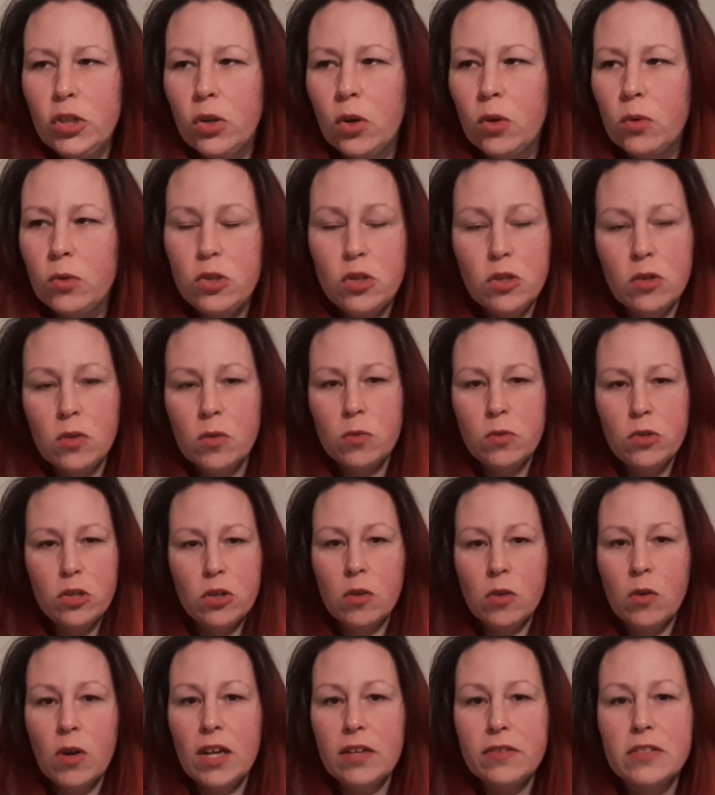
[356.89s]

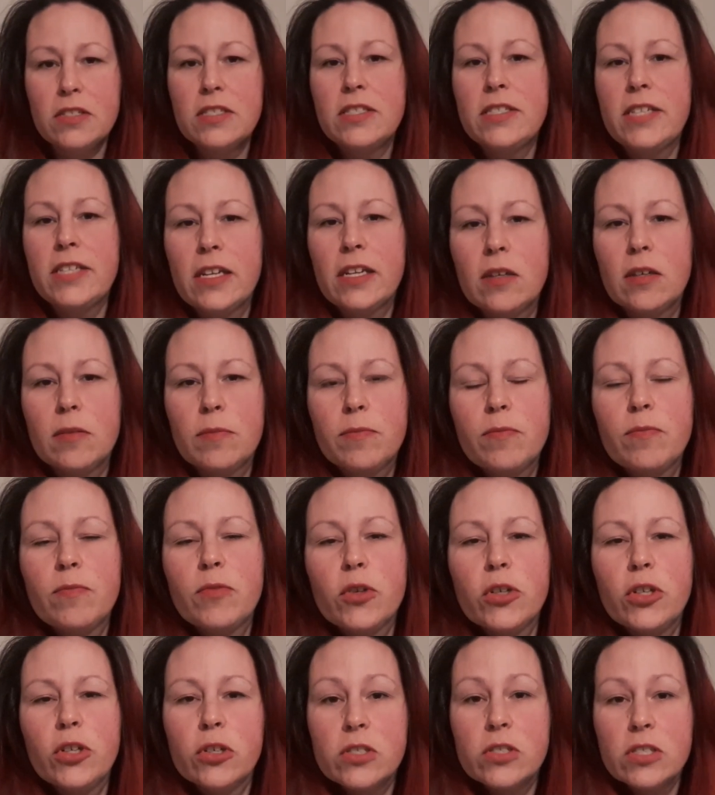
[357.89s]
don't have to stand up
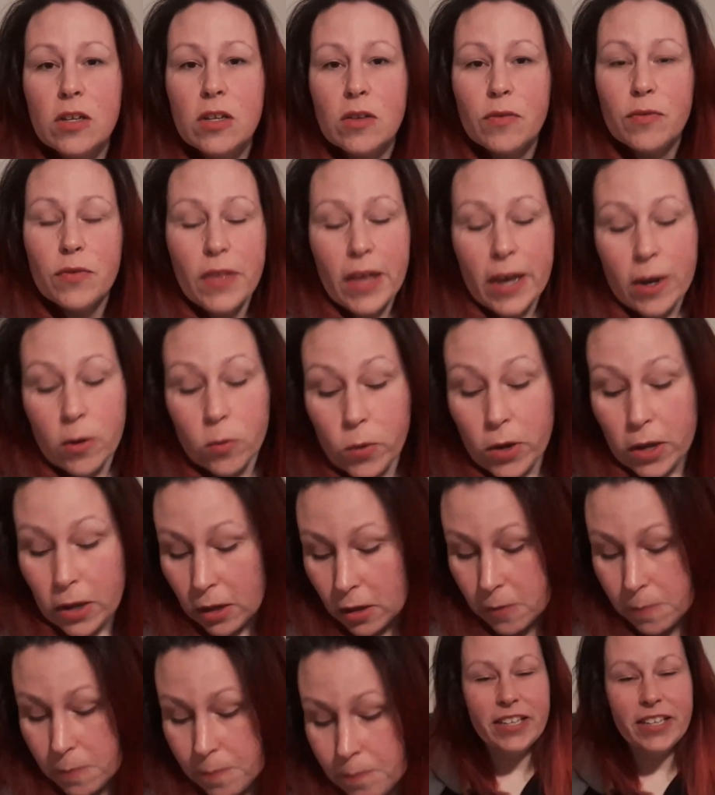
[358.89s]
for yourself that way.